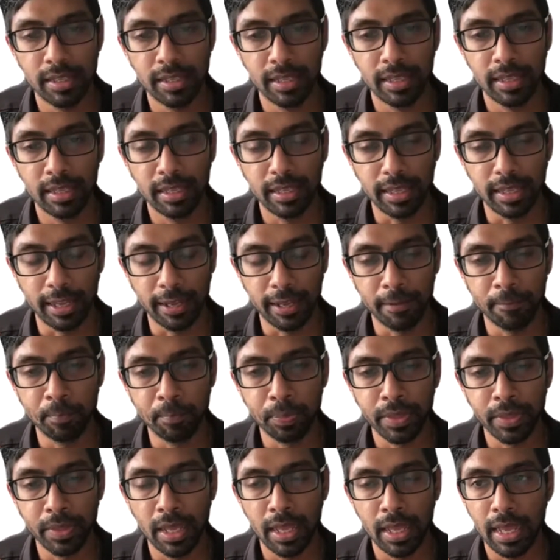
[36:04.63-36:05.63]
Yeah,
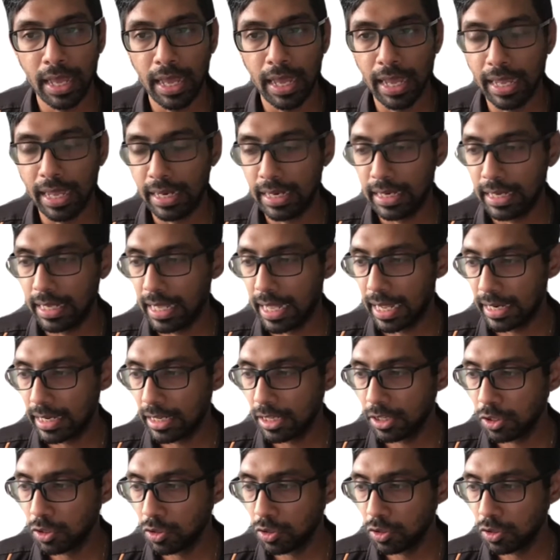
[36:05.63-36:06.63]
and the other
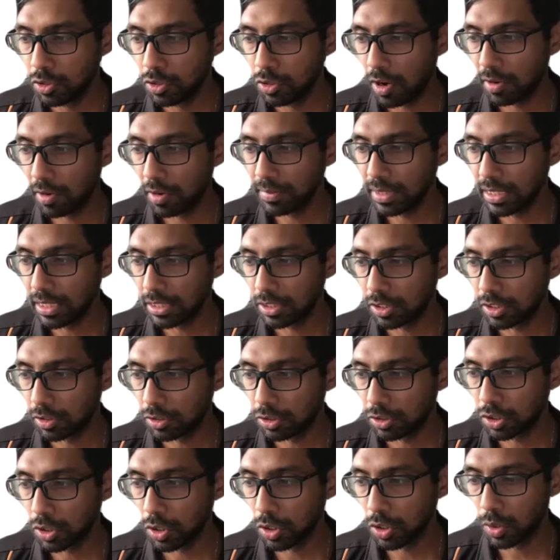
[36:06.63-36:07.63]
new norm is
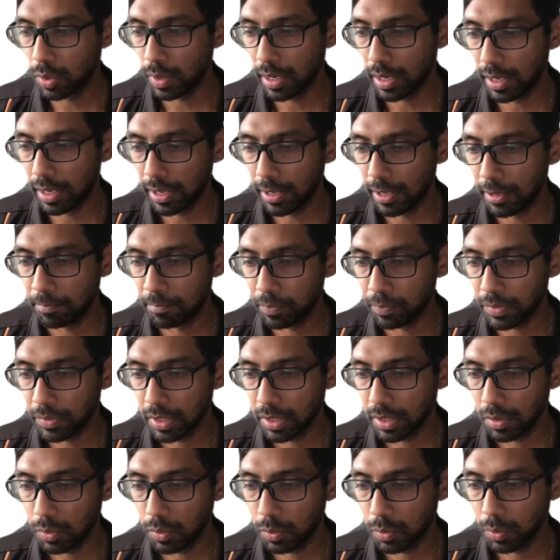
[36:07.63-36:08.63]
also
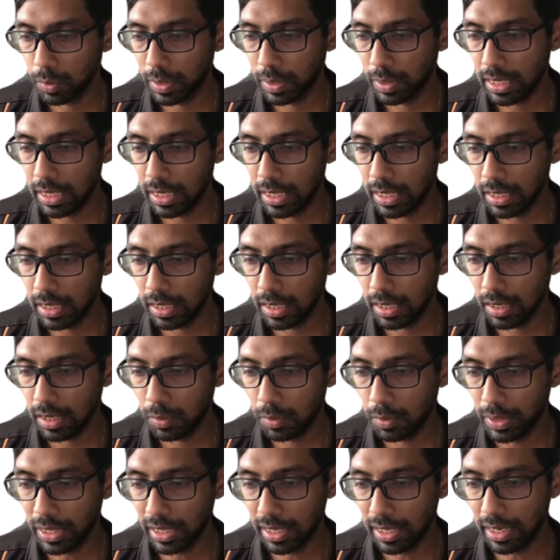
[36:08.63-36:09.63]
we
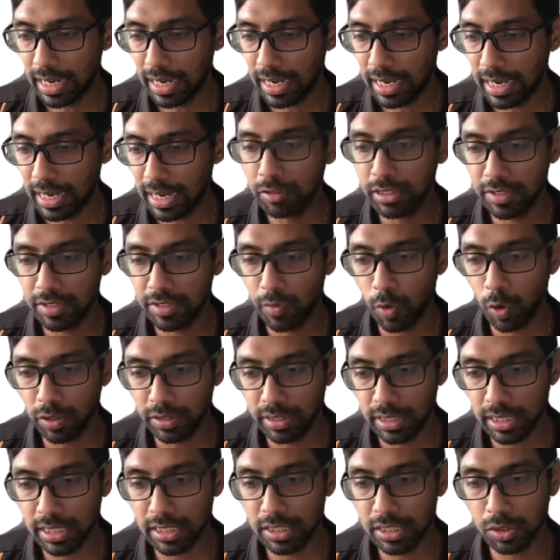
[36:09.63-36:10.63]
allow
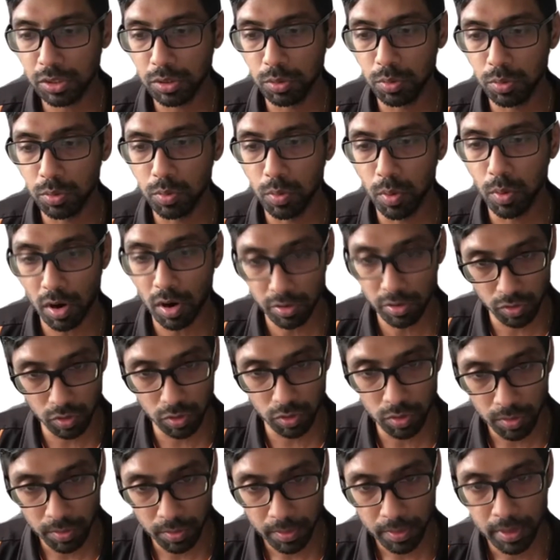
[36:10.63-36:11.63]
devotees to walk
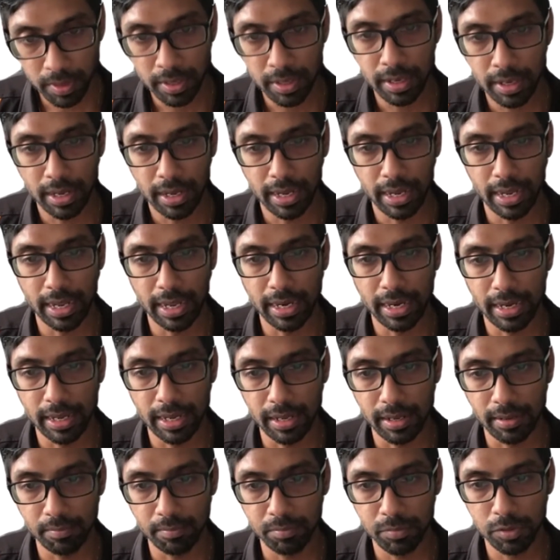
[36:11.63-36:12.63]
through and
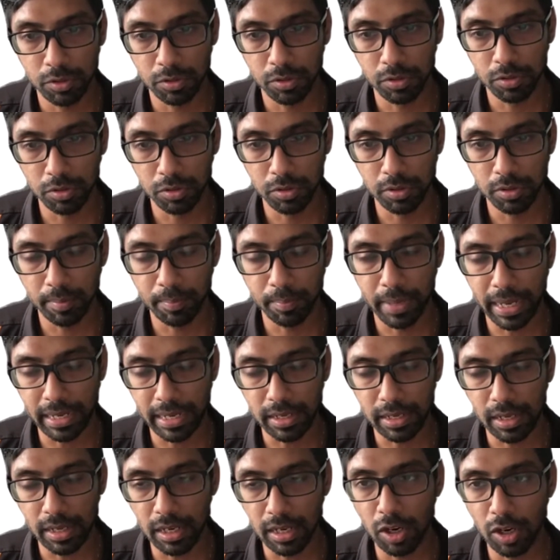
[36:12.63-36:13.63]
to do,
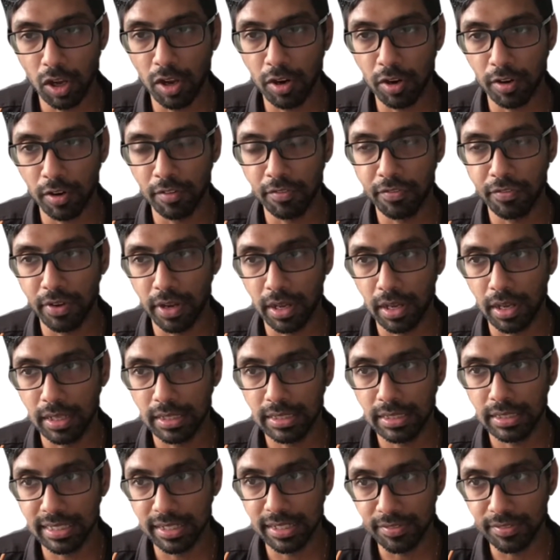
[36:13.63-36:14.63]
but a lot of
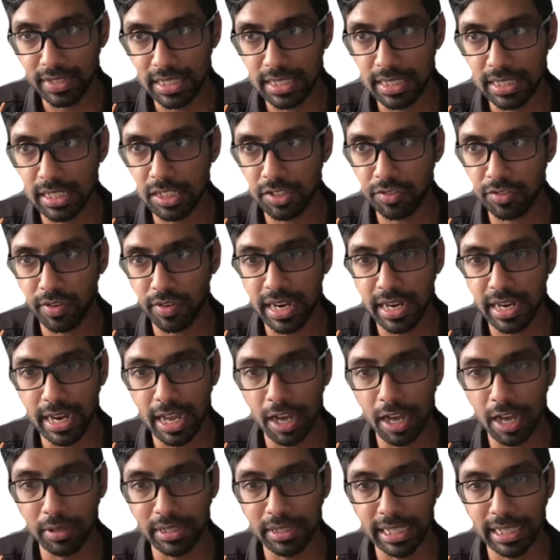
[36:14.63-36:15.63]
services right
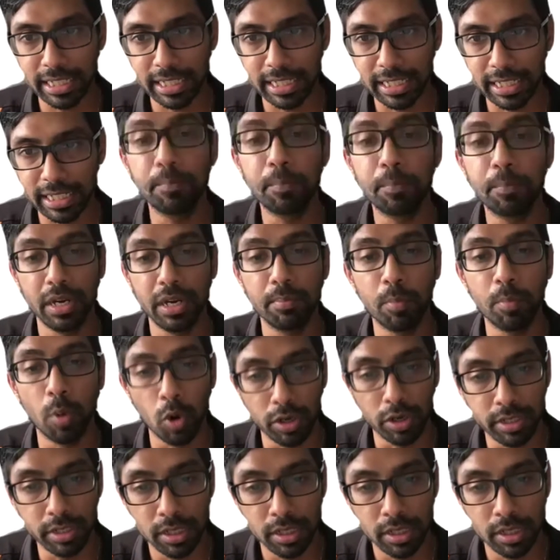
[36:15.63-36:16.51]
now is actually pre-booked.